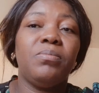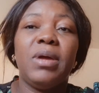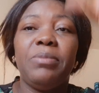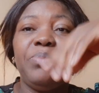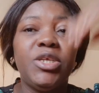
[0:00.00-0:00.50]

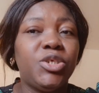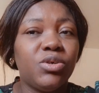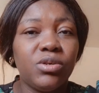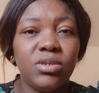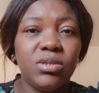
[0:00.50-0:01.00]
My
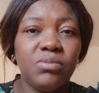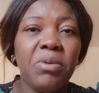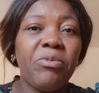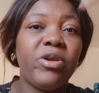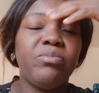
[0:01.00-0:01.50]
pictures,
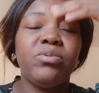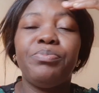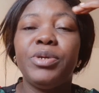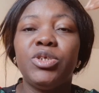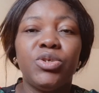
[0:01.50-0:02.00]
memorable
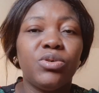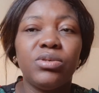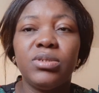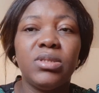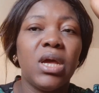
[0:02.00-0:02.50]

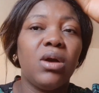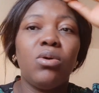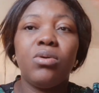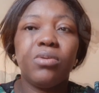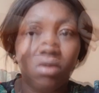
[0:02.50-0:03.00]
pictures, they are
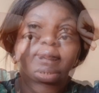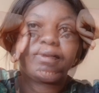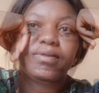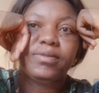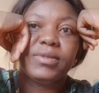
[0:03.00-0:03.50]
all gone,
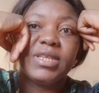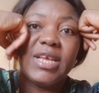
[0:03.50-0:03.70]
guys.